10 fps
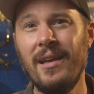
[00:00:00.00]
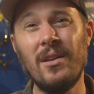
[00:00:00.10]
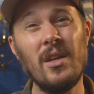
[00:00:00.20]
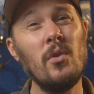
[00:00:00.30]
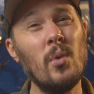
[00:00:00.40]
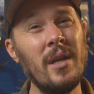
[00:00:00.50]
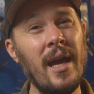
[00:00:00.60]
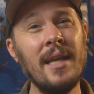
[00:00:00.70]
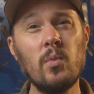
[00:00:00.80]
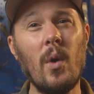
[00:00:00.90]
It'll give you a
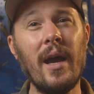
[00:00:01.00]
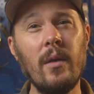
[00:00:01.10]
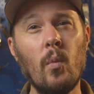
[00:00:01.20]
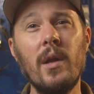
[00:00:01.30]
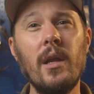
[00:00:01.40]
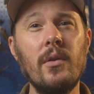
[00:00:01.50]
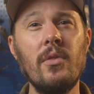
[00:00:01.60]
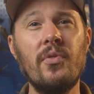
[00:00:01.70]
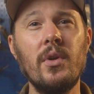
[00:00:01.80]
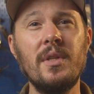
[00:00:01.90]
nice wide
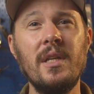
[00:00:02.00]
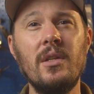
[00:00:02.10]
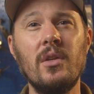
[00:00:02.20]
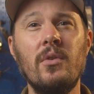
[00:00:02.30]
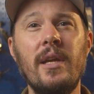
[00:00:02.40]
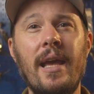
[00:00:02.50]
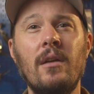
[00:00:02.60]
113-degree